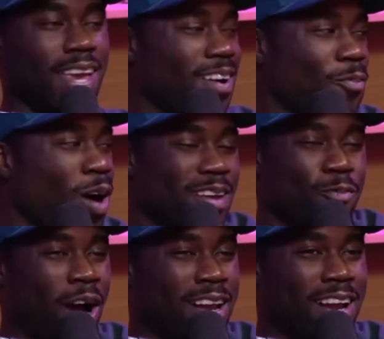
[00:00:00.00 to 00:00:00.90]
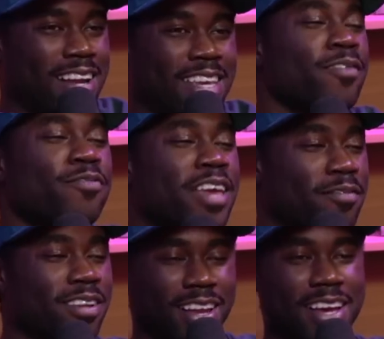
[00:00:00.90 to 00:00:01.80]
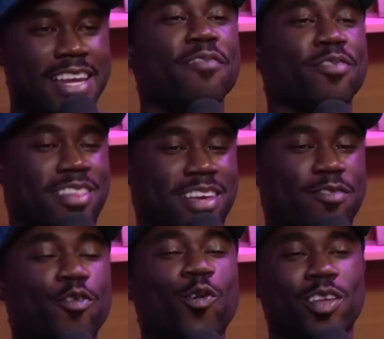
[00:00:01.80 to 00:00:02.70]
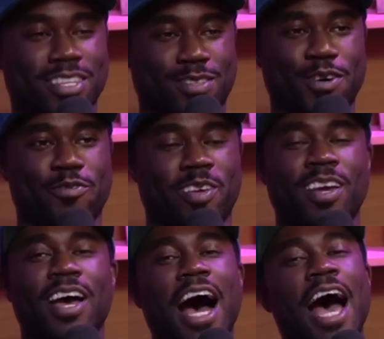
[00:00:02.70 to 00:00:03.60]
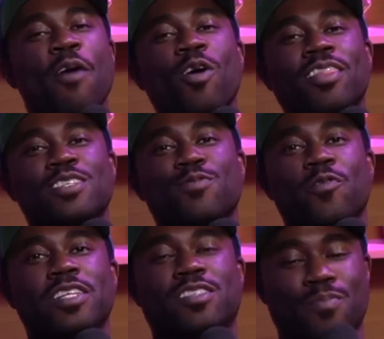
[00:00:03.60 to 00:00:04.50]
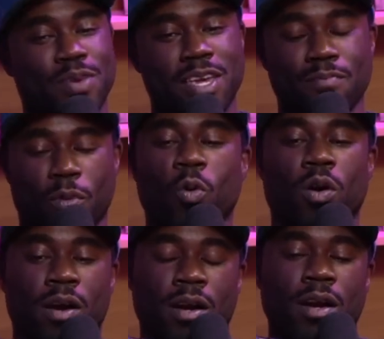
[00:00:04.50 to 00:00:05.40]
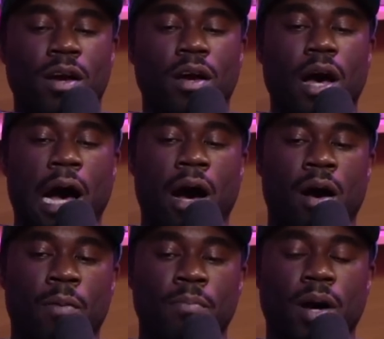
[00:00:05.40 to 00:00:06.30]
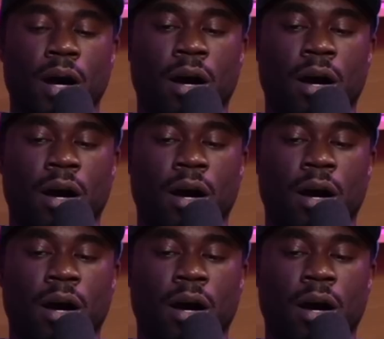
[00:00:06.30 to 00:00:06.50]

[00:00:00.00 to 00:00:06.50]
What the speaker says: Yeah, why not? Give Kevin Kline everything for this movie. I want this movie to be more culty.